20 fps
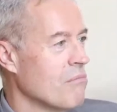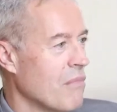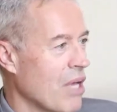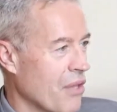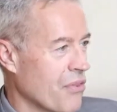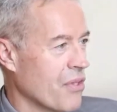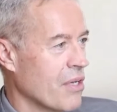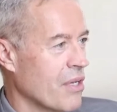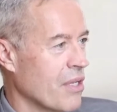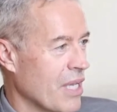
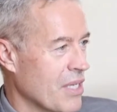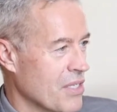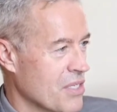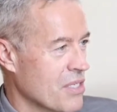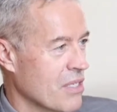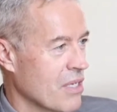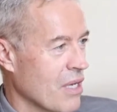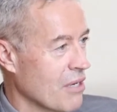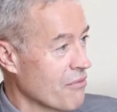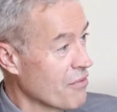method. And
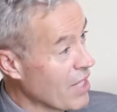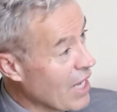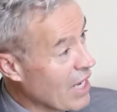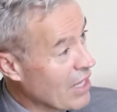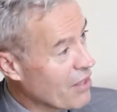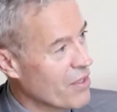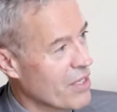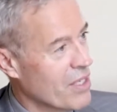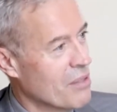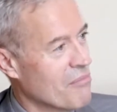that's kind of an
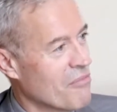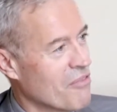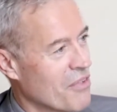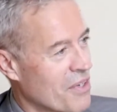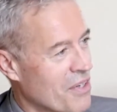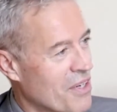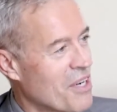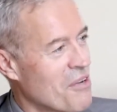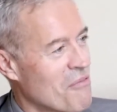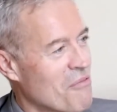acronym
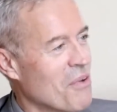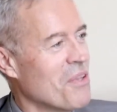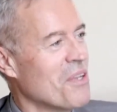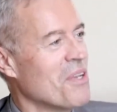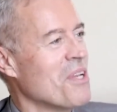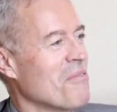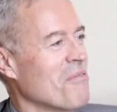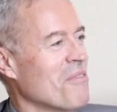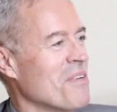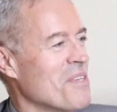for the
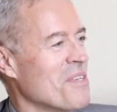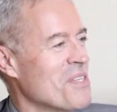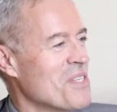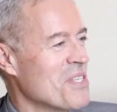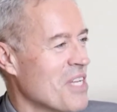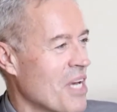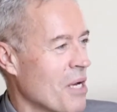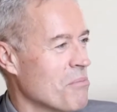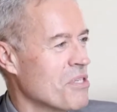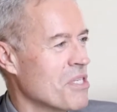different
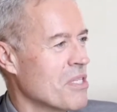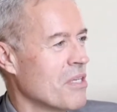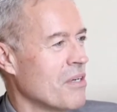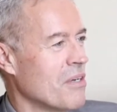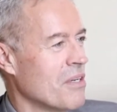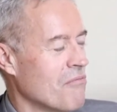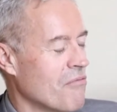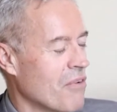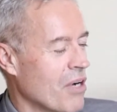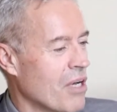steps that are
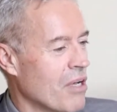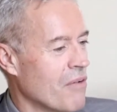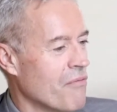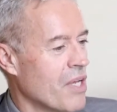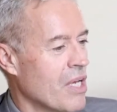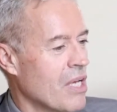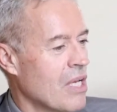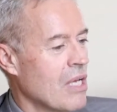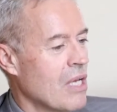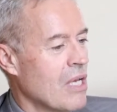
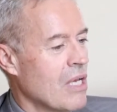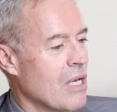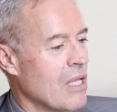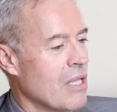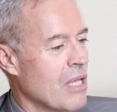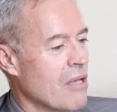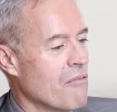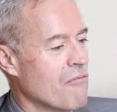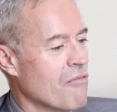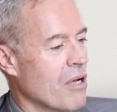involved. And
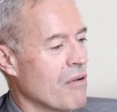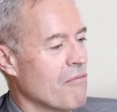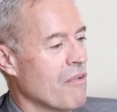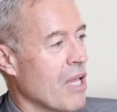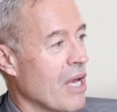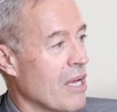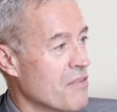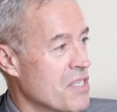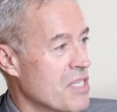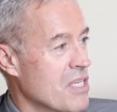they involve
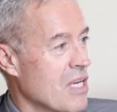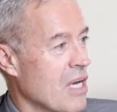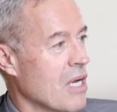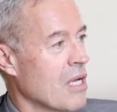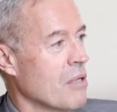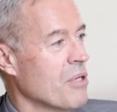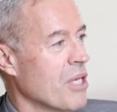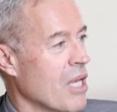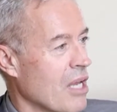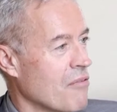lifestyle,
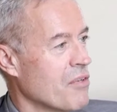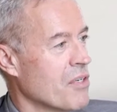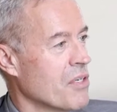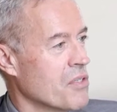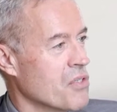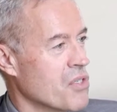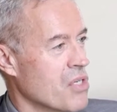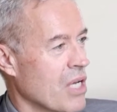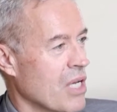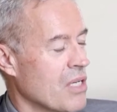
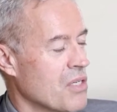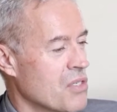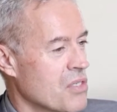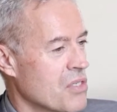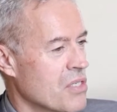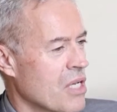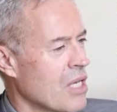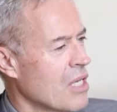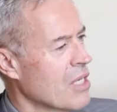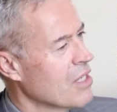behavioral
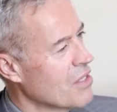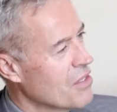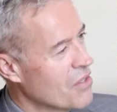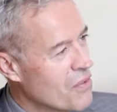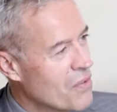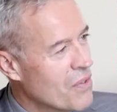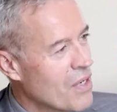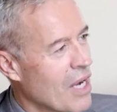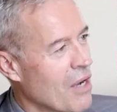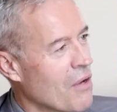changes. Could
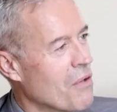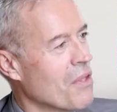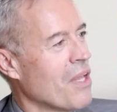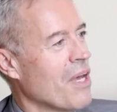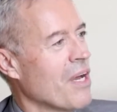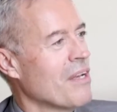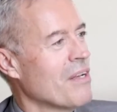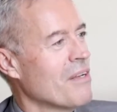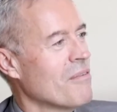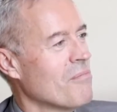you
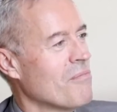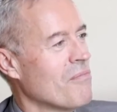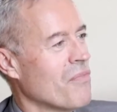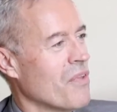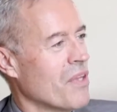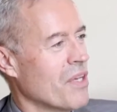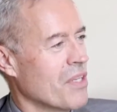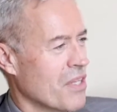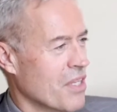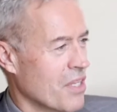outline
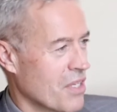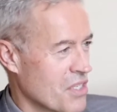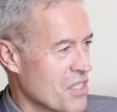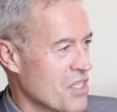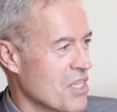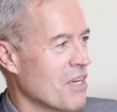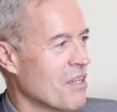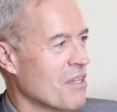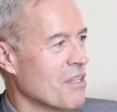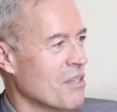the
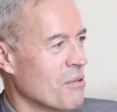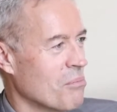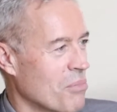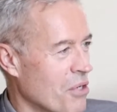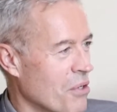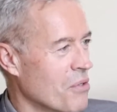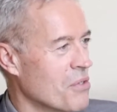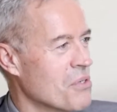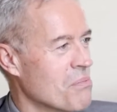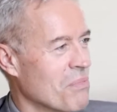Excel
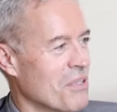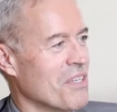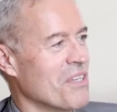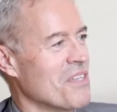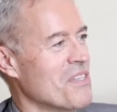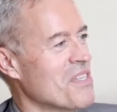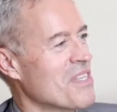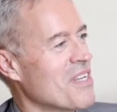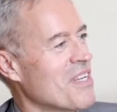approach, please?